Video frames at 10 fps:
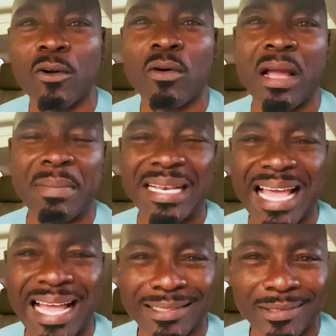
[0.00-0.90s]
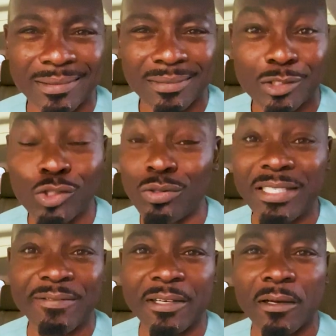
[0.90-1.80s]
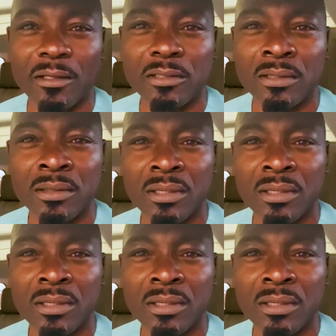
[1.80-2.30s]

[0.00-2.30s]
oh, I'm an actor. So difficult.